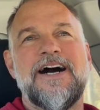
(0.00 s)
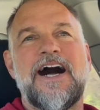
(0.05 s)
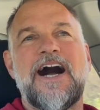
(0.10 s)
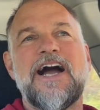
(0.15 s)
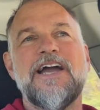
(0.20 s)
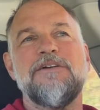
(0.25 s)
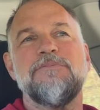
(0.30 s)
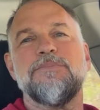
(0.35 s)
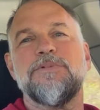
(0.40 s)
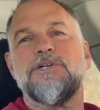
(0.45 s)

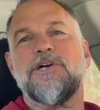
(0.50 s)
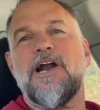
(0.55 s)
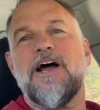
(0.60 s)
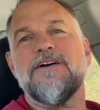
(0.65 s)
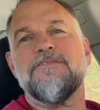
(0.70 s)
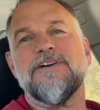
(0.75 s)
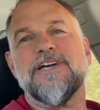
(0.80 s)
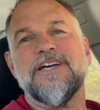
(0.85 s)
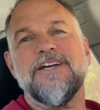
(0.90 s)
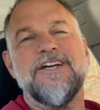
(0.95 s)
I am
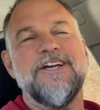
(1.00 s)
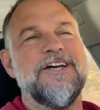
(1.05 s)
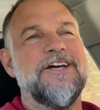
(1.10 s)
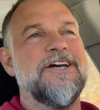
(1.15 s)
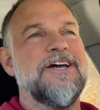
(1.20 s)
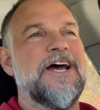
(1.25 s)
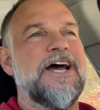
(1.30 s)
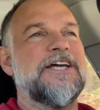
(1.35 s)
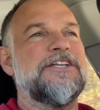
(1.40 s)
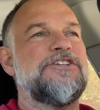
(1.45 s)
driving
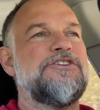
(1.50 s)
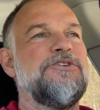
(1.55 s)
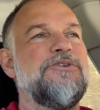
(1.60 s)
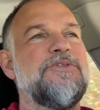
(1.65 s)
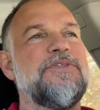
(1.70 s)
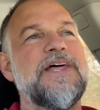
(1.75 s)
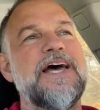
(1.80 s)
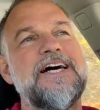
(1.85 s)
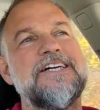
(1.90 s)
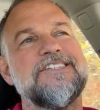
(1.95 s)
a
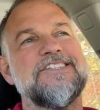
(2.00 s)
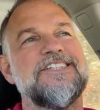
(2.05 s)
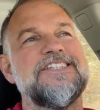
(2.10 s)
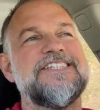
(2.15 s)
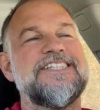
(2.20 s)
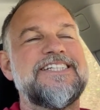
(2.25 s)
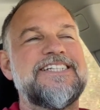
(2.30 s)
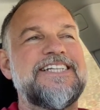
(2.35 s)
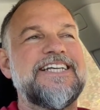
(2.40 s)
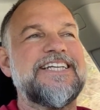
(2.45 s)

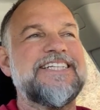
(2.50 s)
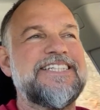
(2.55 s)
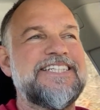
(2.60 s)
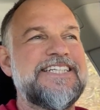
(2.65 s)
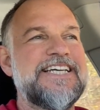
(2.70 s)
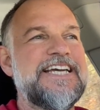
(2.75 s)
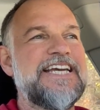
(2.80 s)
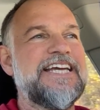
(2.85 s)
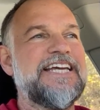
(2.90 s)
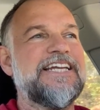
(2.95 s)

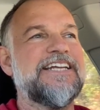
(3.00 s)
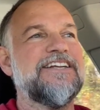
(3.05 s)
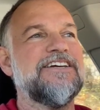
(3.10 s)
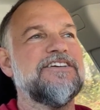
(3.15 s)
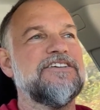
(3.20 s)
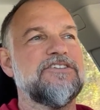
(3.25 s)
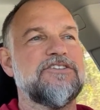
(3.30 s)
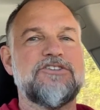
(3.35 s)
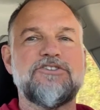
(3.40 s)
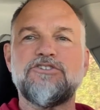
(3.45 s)

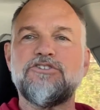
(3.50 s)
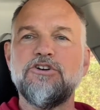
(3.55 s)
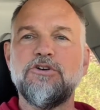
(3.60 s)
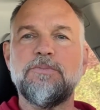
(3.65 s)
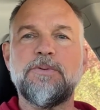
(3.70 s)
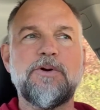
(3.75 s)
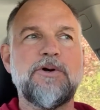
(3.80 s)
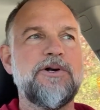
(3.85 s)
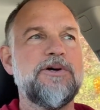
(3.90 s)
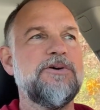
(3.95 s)
2016
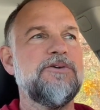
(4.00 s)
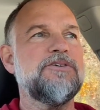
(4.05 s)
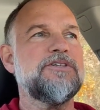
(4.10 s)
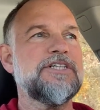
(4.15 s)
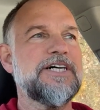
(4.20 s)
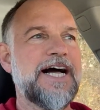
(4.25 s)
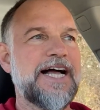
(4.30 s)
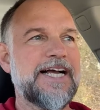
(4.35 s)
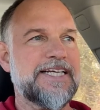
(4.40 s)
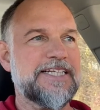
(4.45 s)

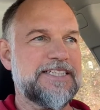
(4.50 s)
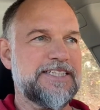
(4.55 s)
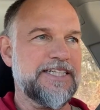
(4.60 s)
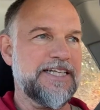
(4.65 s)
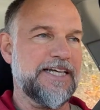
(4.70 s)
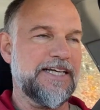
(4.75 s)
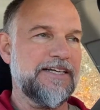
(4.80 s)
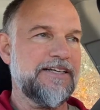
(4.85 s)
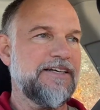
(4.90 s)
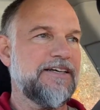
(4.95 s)
Subaru
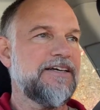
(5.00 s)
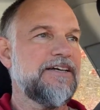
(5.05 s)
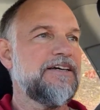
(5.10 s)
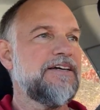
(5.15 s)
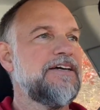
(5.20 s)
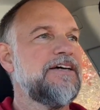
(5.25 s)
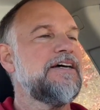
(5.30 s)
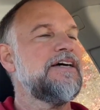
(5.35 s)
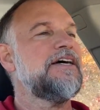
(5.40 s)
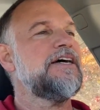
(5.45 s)
Legacy.
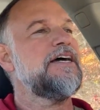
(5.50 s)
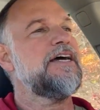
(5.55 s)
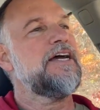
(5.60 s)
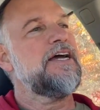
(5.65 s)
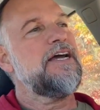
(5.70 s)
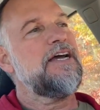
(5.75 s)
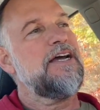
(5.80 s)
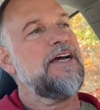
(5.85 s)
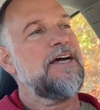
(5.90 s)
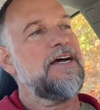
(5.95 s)

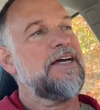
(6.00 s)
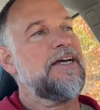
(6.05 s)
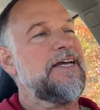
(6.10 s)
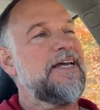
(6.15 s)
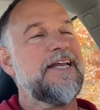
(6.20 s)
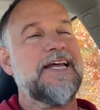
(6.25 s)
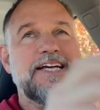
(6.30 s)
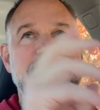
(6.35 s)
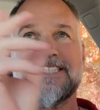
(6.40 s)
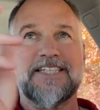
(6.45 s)

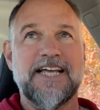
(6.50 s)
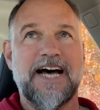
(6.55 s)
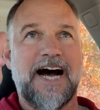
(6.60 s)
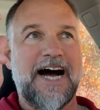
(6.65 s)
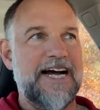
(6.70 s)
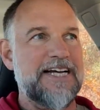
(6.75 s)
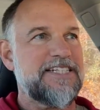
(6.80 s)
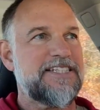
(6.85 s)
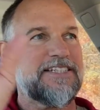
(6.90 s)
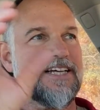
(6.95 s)
It has the
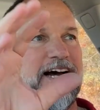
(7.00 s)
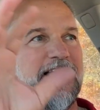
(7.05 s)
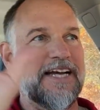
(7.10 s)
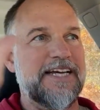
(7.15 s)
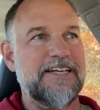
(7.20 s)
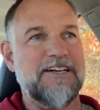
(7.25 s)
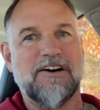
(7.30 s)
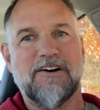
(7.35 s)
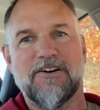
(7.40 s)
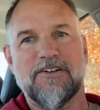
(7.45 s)
eyesight
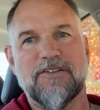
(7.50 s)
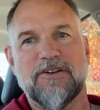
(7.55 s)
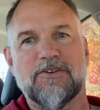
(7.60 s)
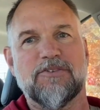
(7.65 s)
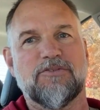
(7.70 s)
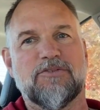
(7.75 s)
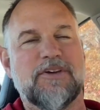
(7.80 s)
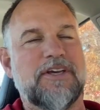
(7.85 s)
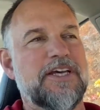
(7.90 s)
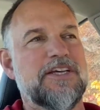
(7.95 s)
and all
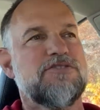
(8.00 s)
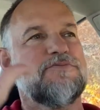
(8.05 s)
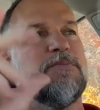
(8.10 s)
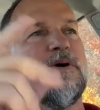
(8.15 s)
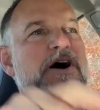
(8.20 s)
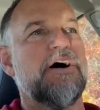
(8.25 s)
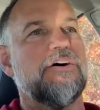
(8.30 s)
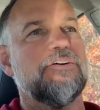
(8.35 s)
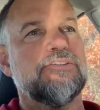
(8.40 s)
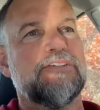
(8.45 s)
those
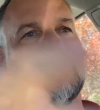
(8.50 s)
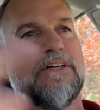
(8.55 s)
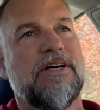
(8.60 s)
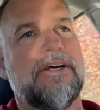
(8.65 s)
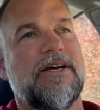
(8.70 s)
gizmos.